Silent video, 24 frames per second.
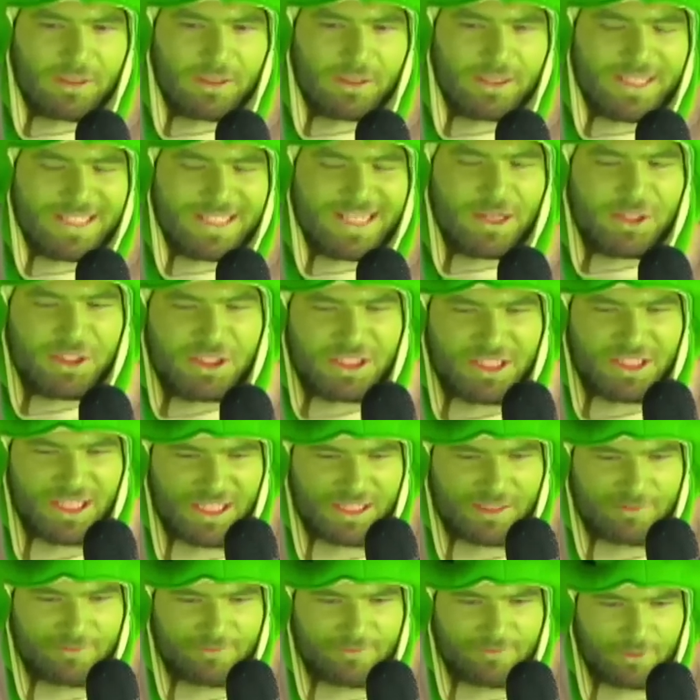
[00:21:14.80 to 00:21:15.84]
is
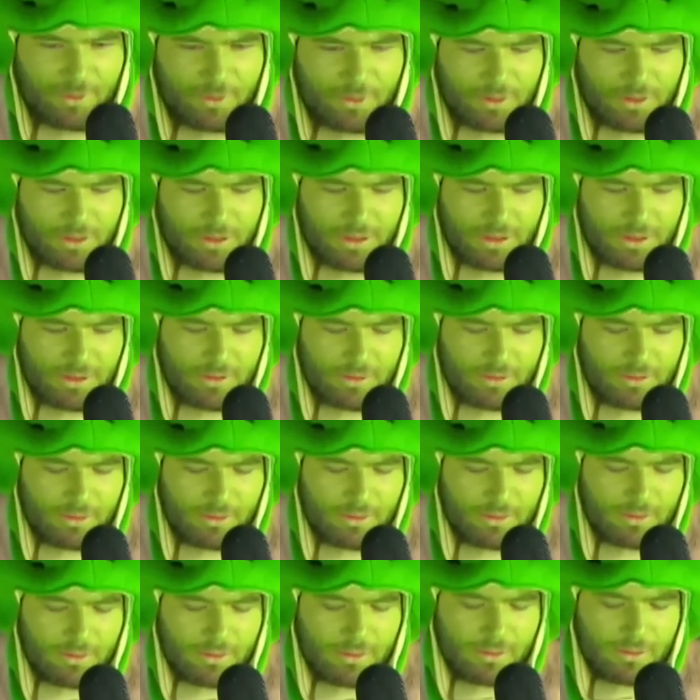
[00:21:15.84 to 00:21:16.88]
outside of Florida,
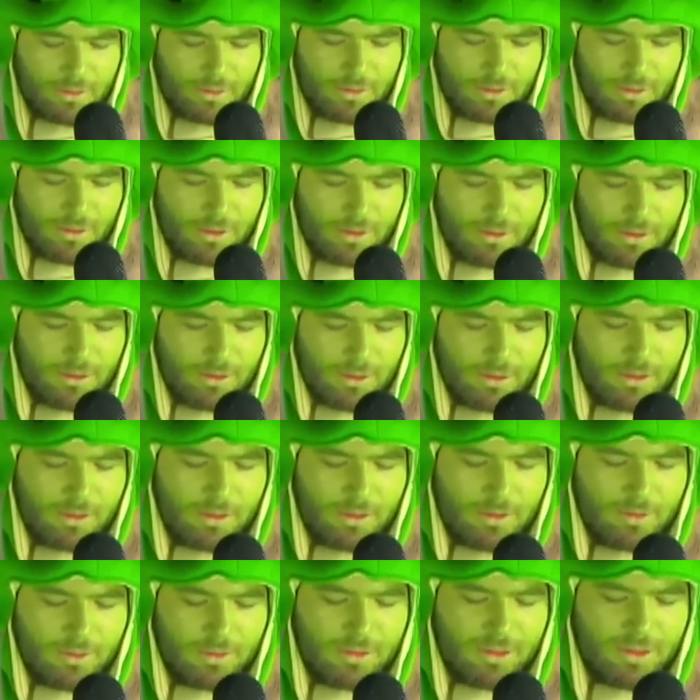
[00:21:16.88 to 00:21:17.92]

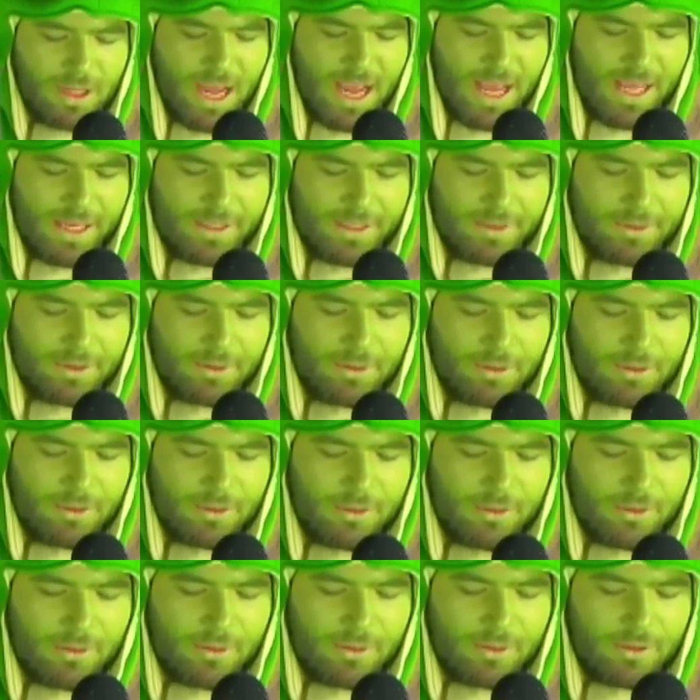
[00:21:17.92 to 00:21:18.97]
then
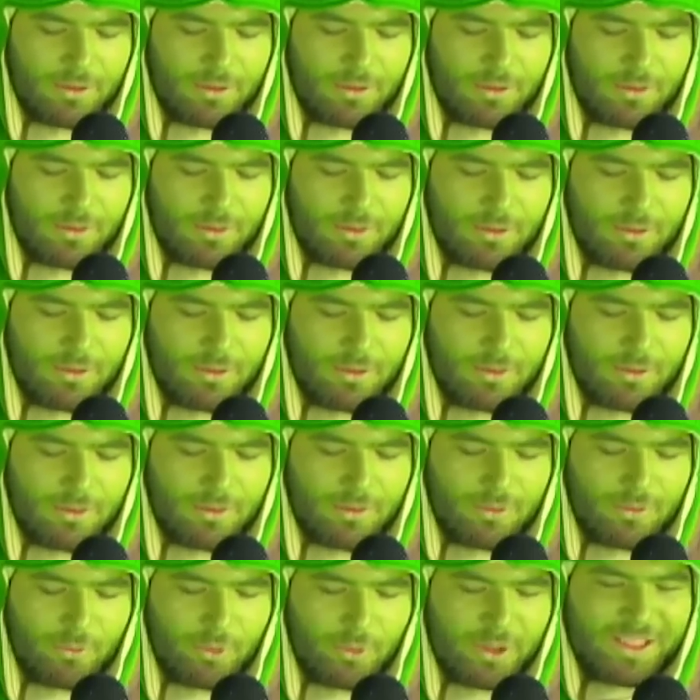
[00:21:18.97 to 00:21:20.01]

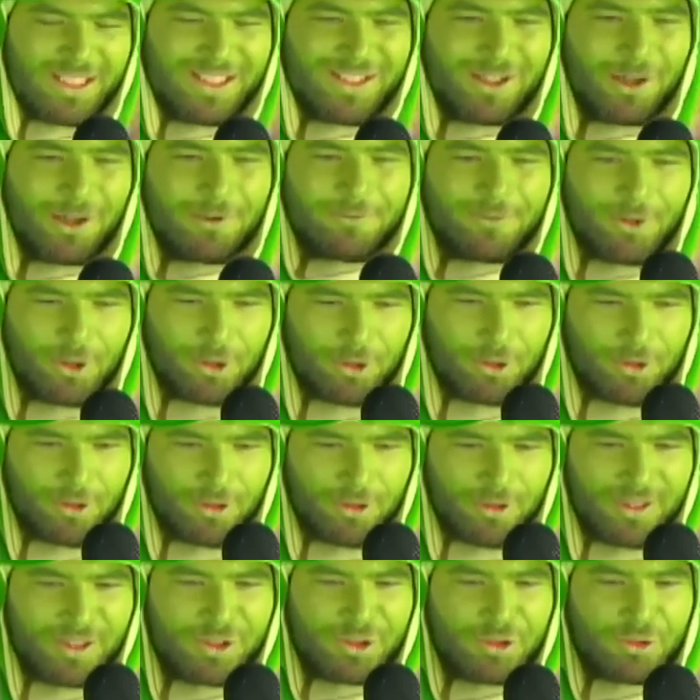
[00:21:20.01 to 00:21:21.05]
we can go
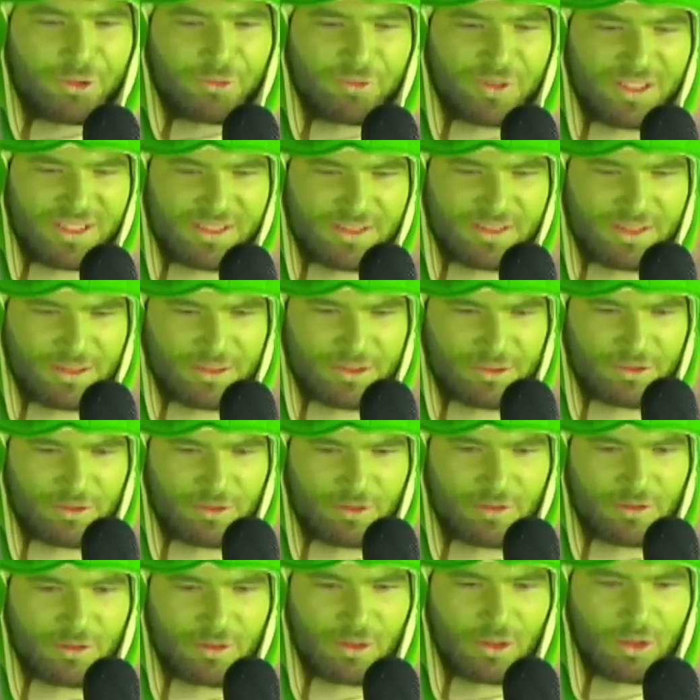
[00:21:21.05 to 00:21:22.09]
further into
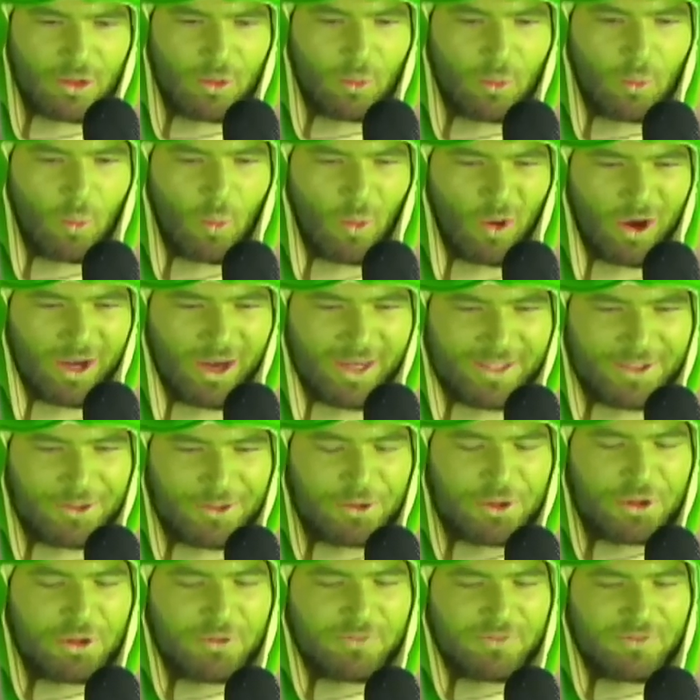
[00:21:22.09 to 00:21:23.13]
reasons why you
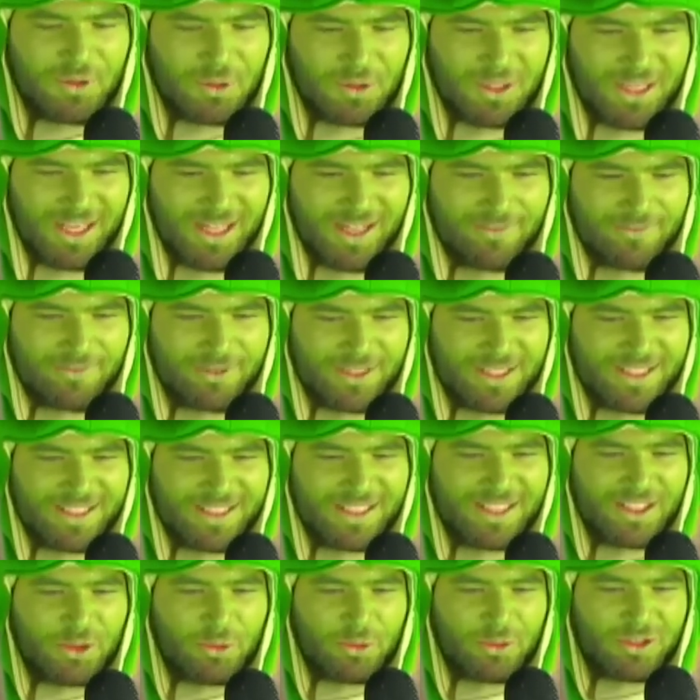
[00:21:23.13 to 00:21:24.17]
should feel confident
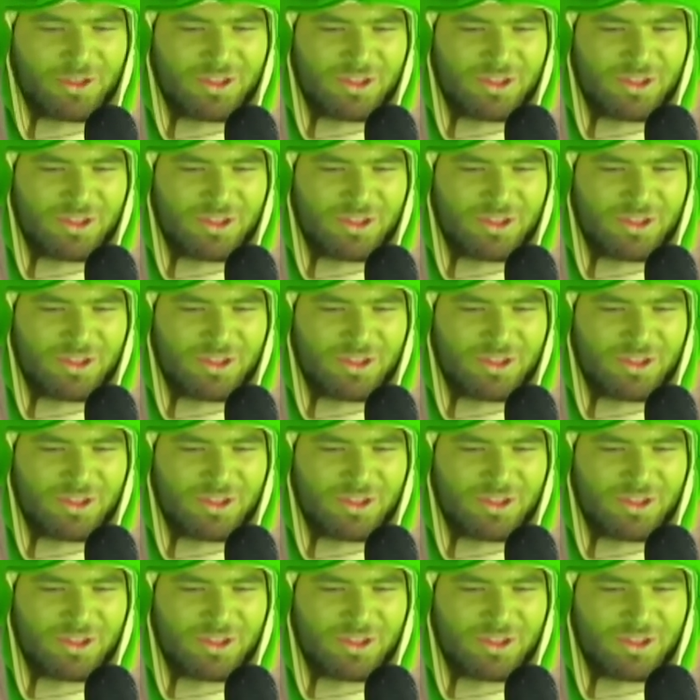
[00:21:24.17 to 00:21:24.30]
in your